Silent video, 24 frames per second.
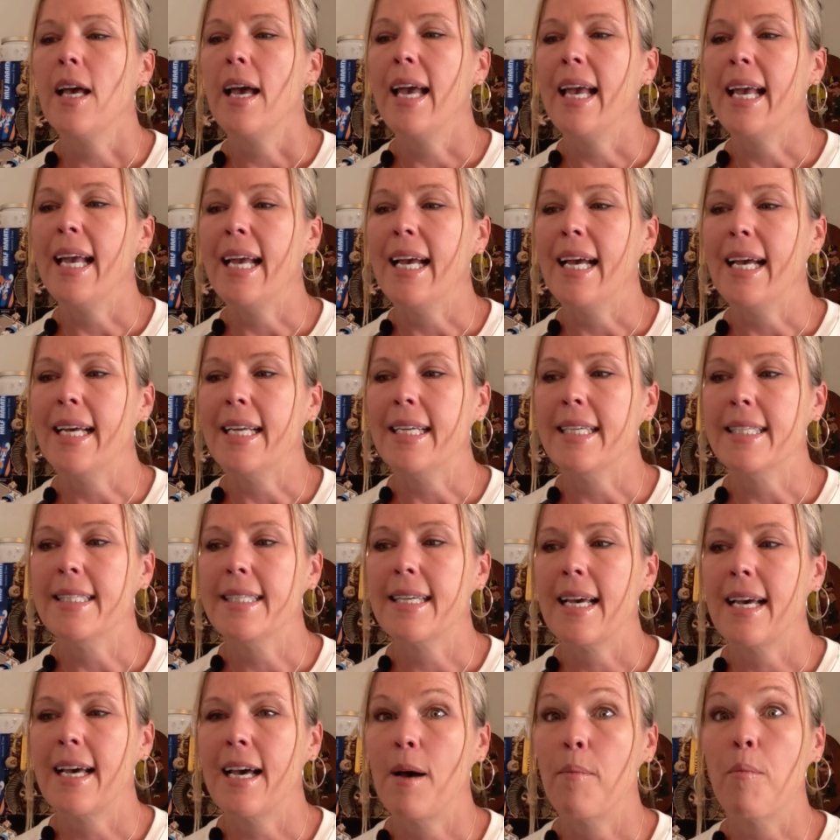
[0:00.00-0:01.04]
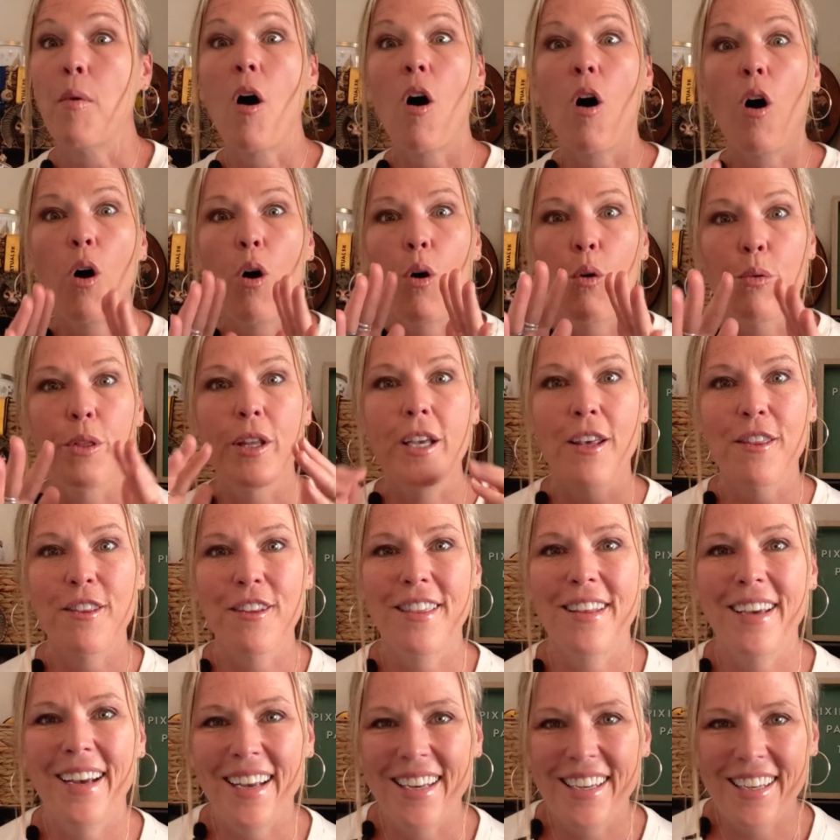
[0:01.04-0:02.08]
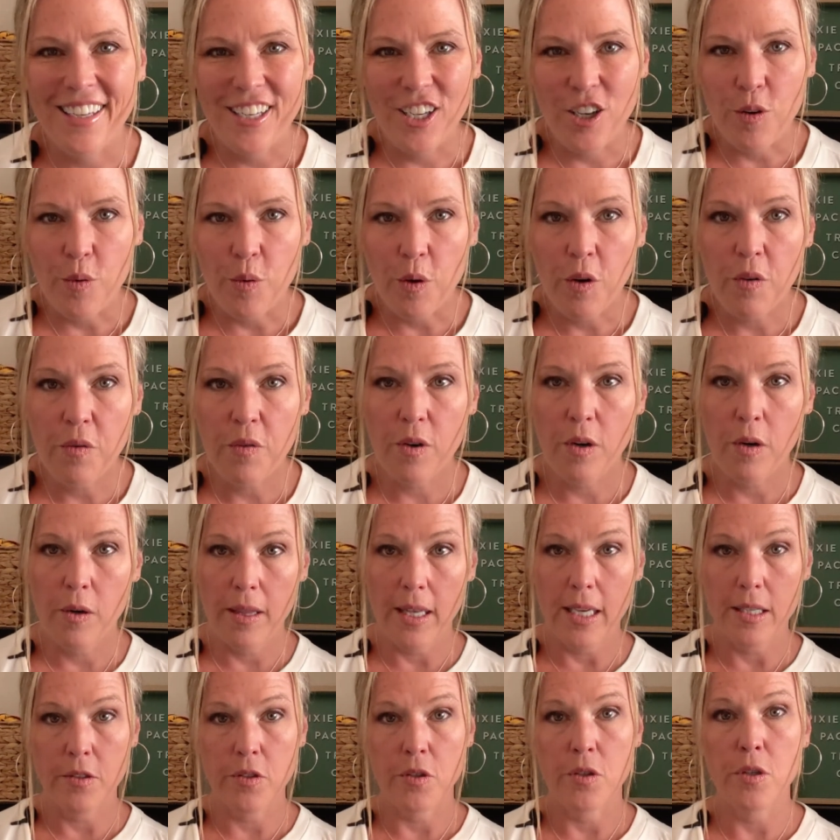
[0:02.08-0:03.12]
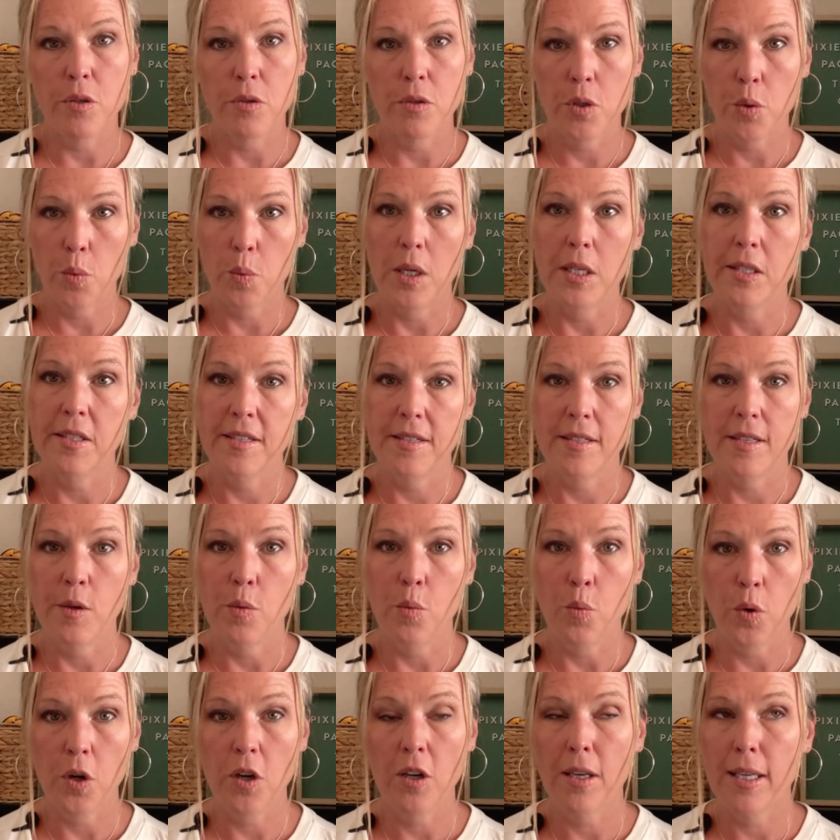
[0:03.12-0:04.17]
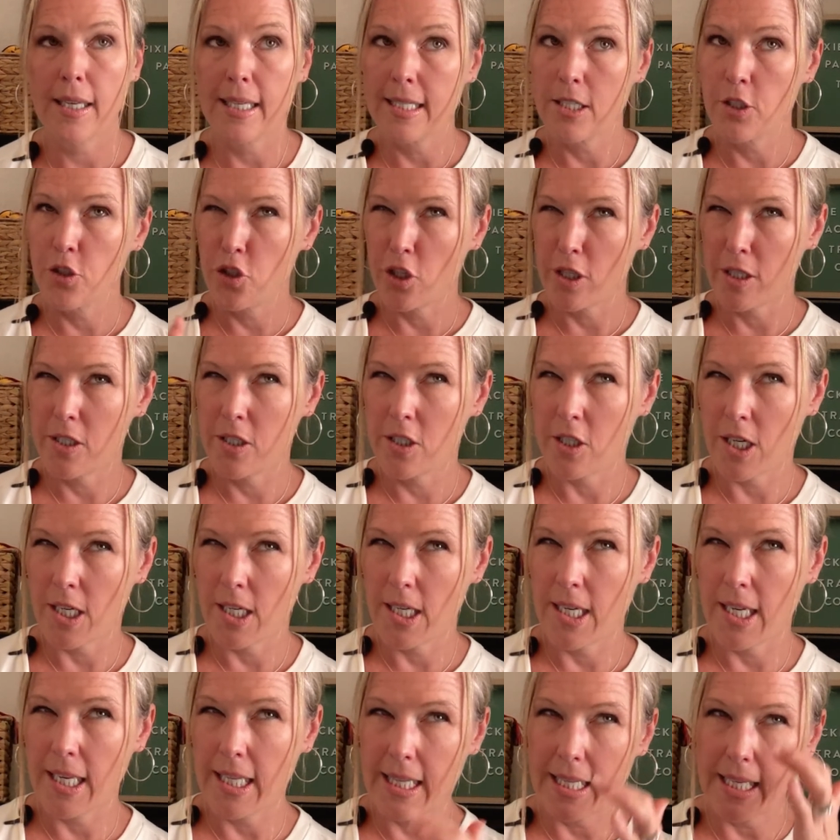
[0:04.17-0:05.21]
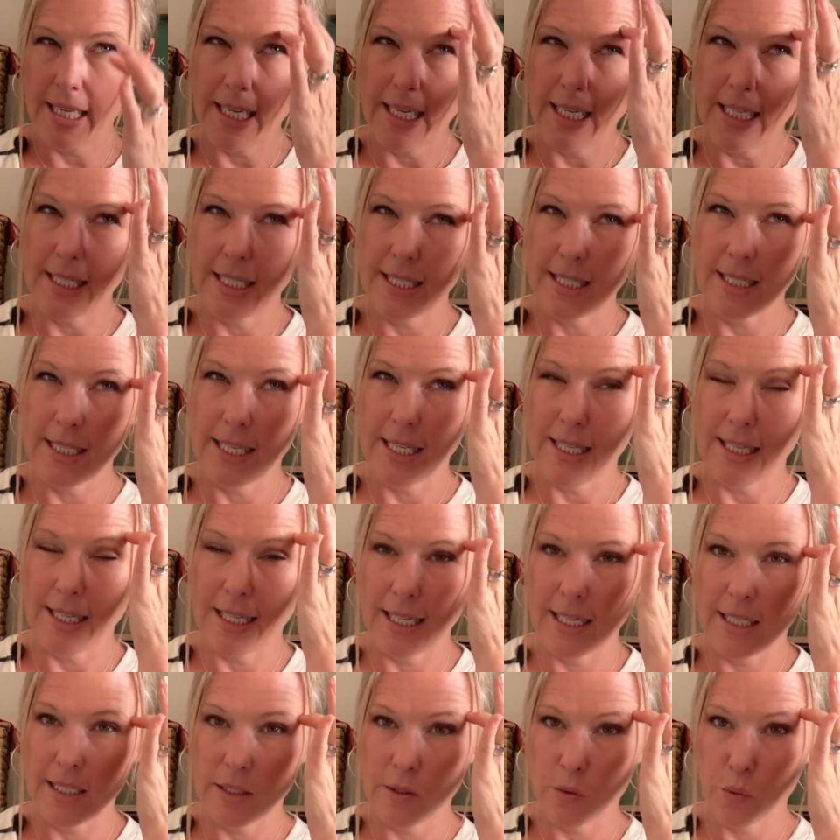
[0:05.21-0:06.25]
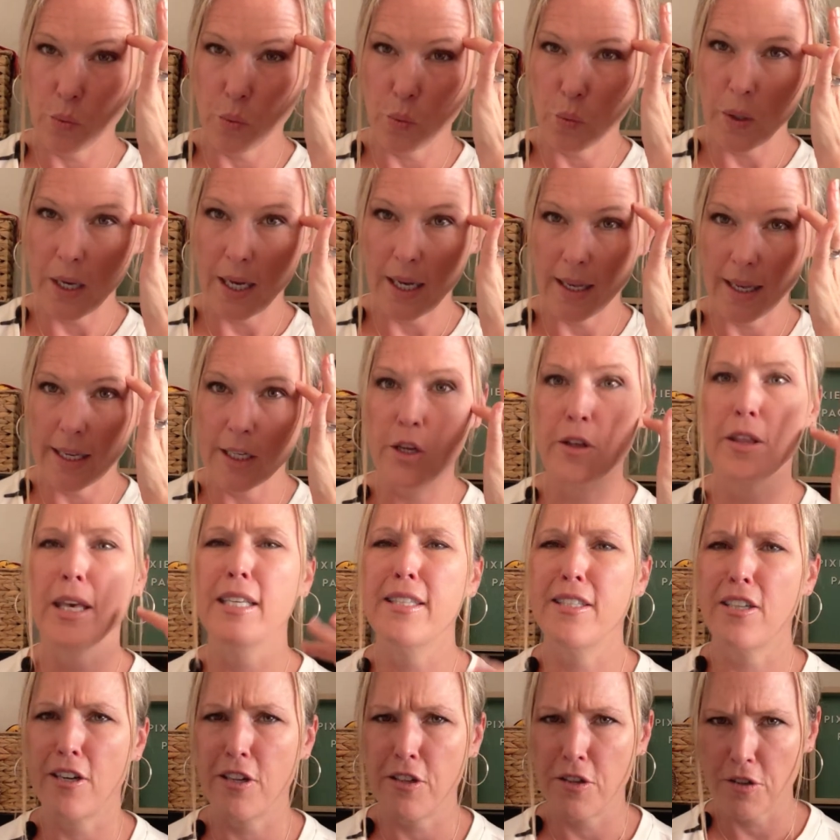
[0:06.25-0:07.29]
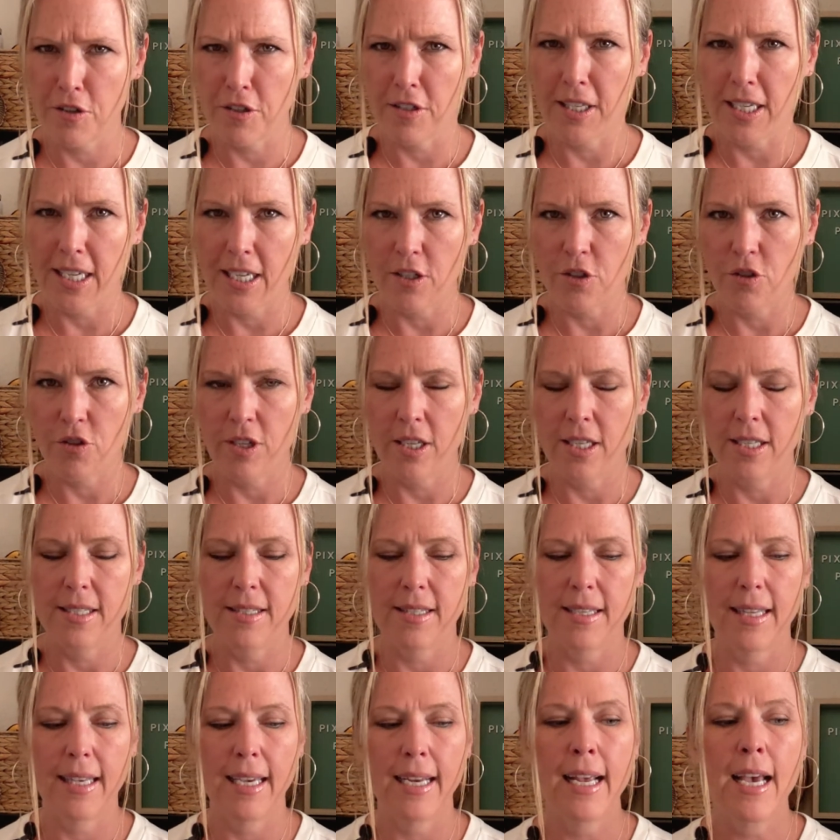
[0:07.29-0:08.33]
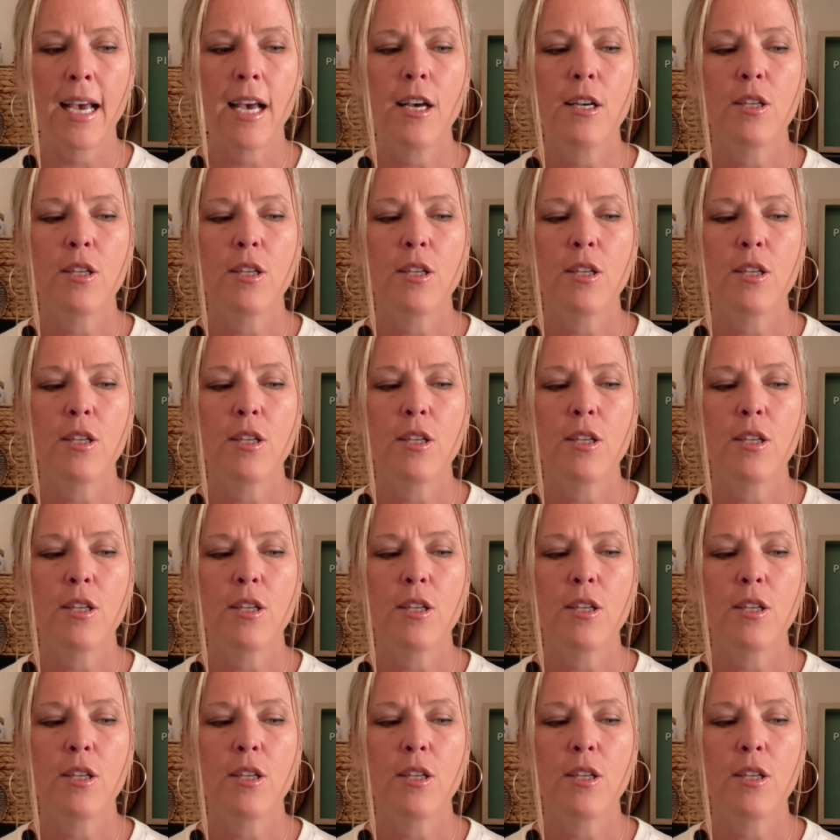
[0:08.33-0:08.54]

And the other thing I didn't go over that's new to Walt Disney World and just started, I think, at Disneyland as well. I know they started early entry at Disneyland.